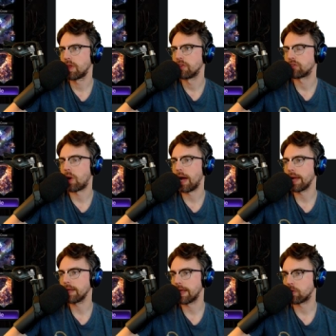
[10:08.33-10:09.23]
So
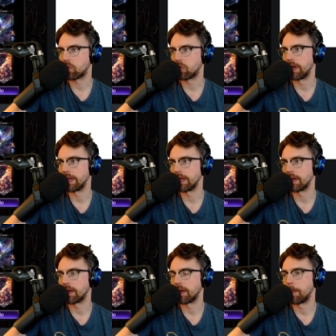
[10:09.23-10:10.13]
I like
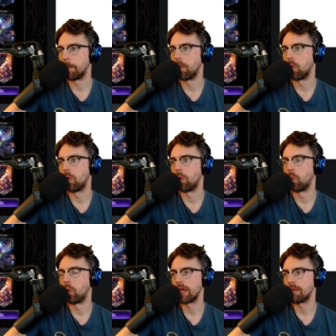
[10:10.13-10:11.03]
running
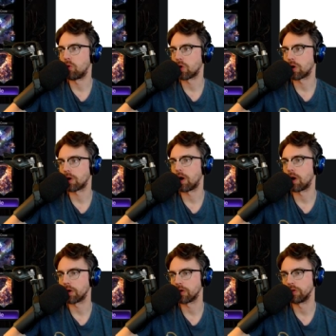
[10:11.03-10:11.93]
way more
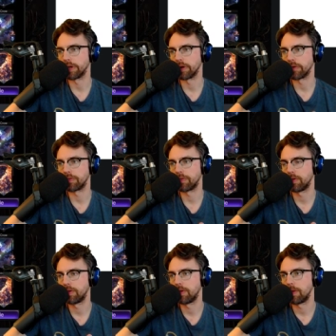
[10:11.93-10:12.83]
hard clears.
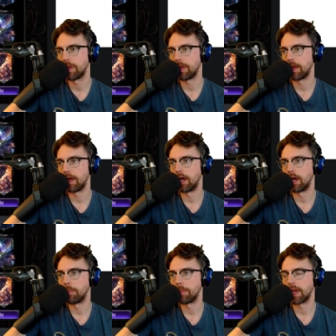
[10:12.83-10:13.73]

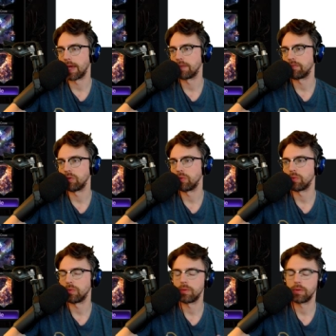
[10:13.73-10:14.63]
And if you
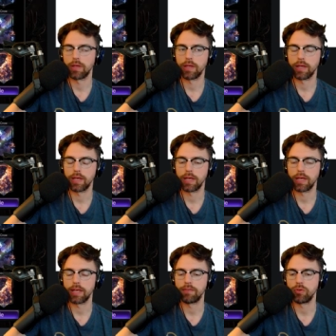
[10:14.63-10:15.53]

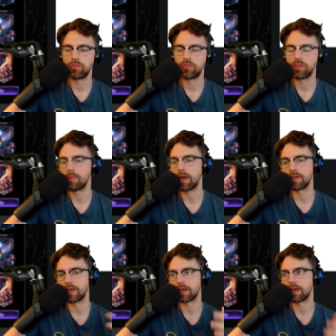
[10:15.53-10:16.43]
see my
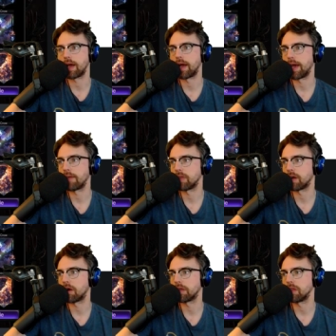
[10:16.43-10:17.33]
deck, I have a
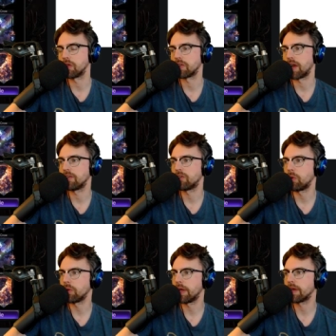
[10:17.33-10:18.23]
lot of hard clears, and I
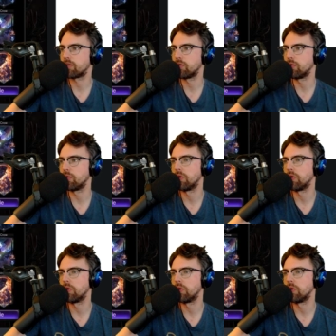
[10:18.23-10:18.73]
don't like to